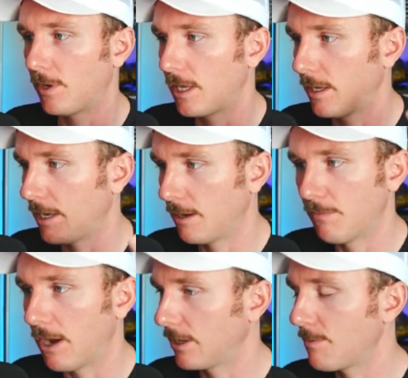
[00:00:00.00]
many
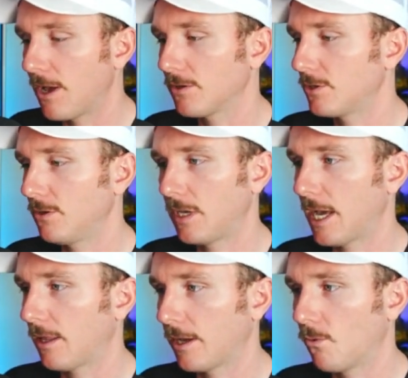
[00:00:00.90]
inbound emails do you
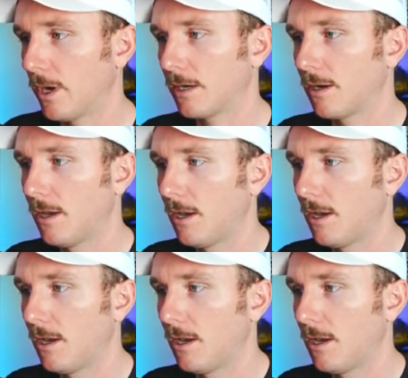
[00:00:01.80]
get? What